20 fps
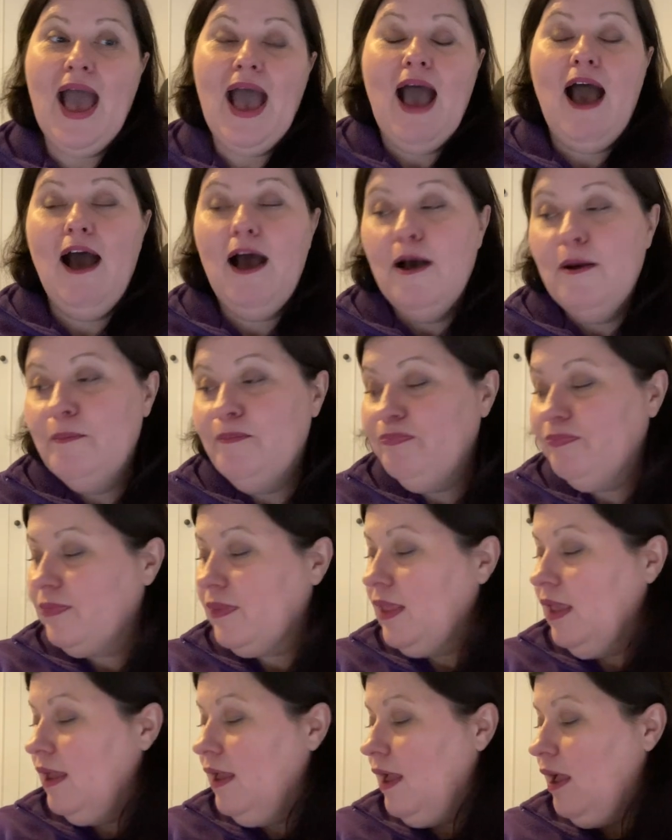Um,
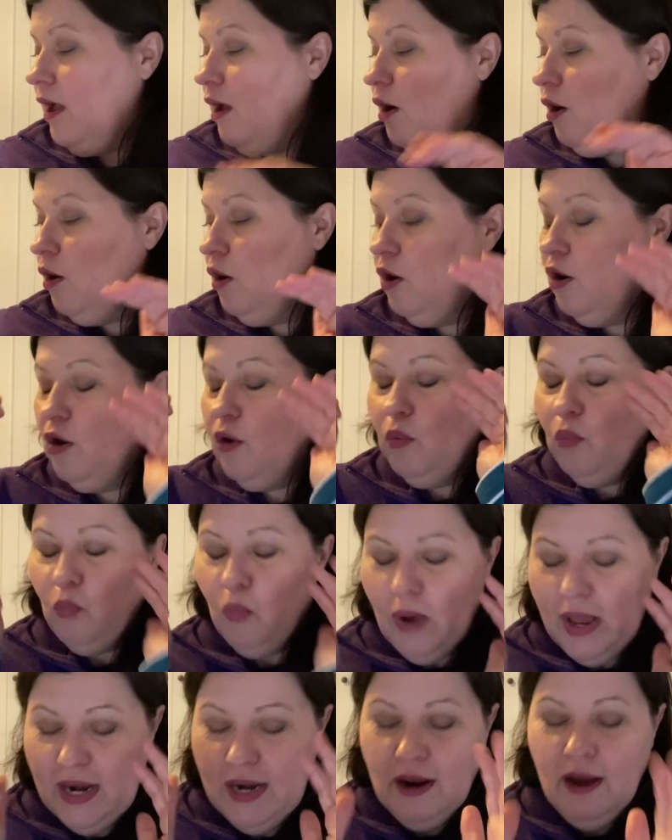
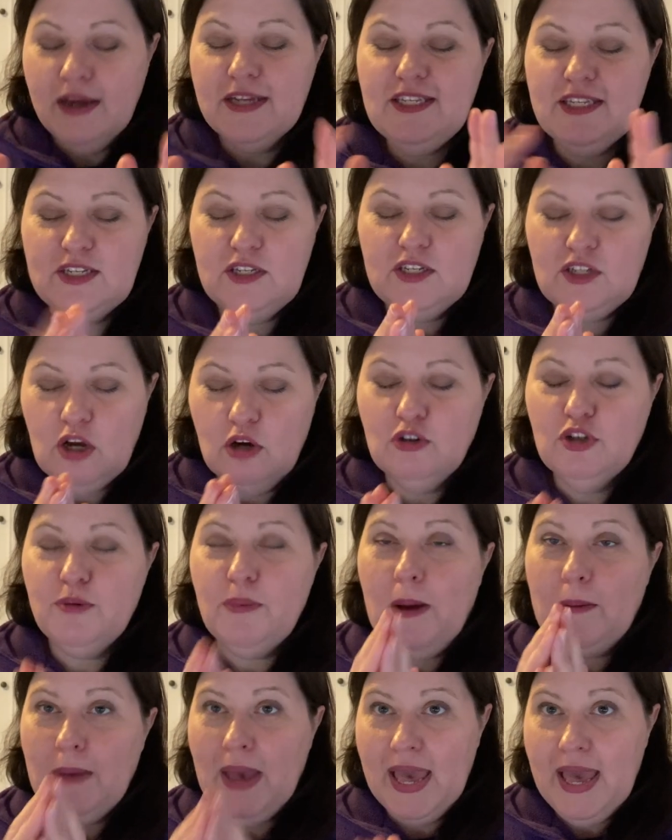when I told you
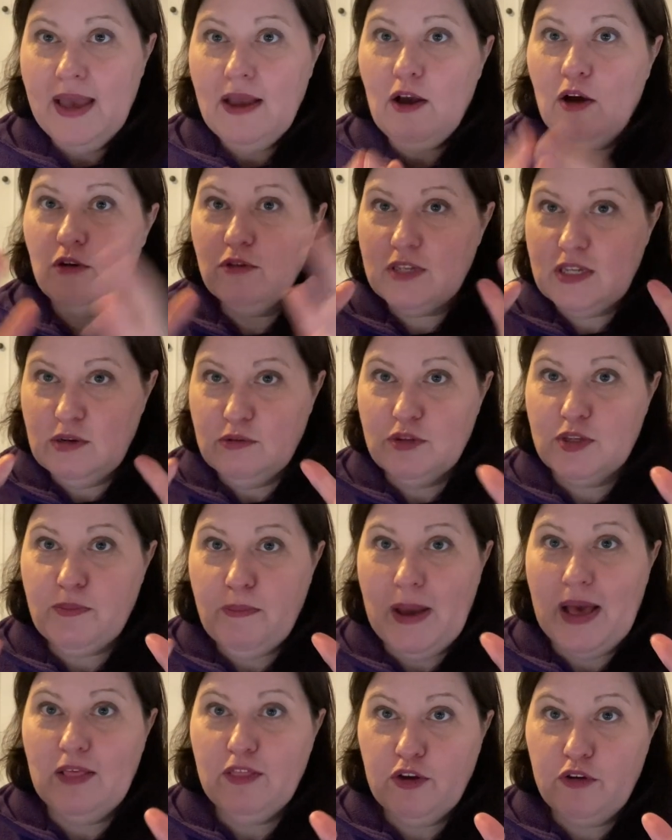about my hair goals, it was
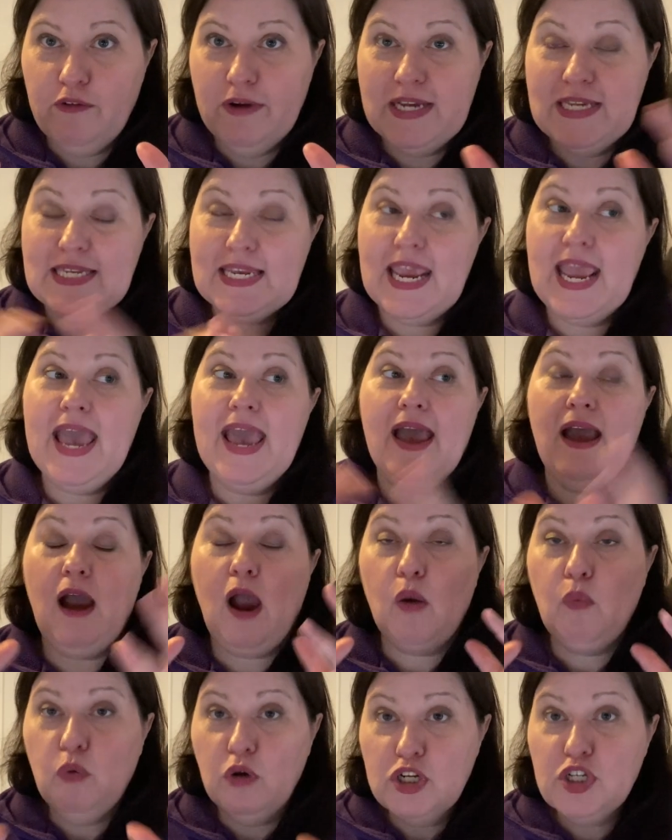about the greasy hair.
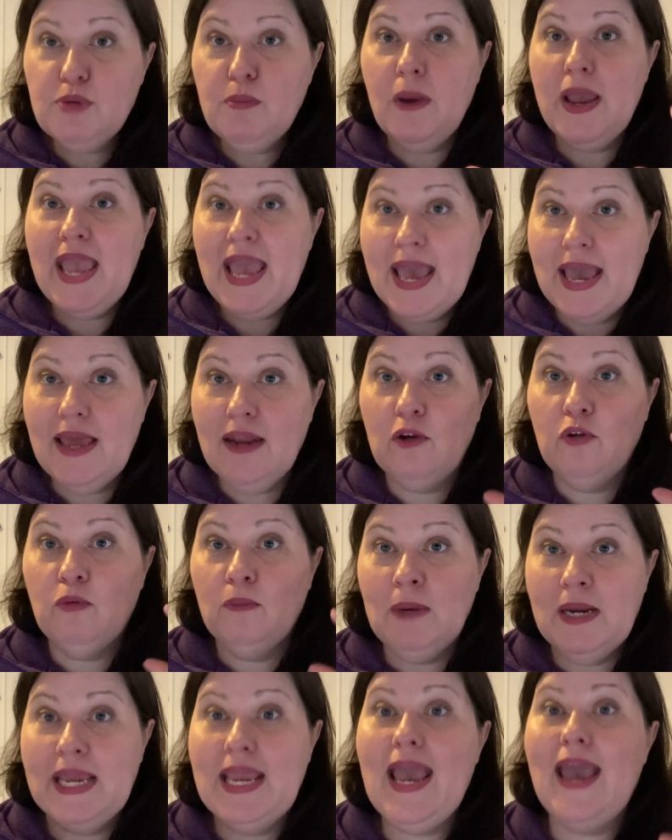I wash my hair
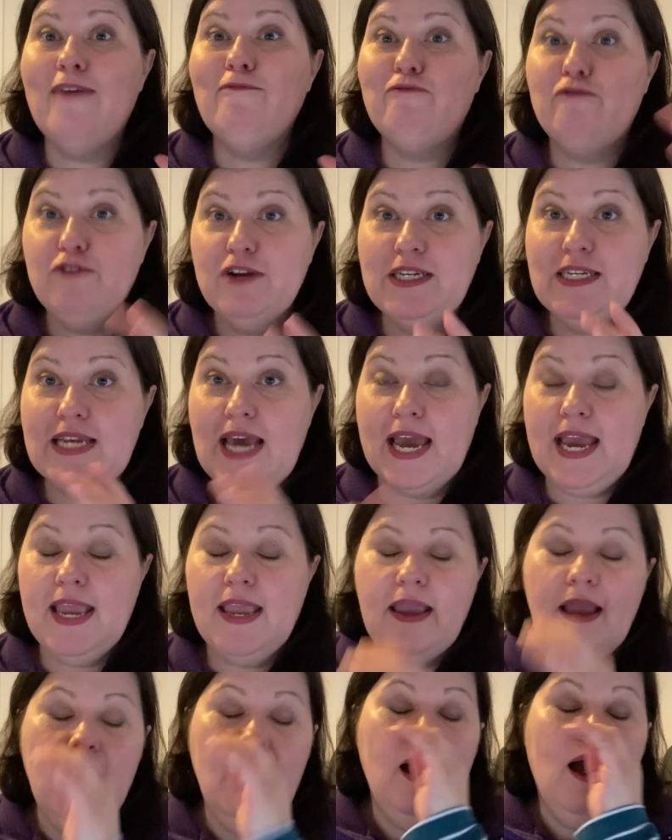normally every day.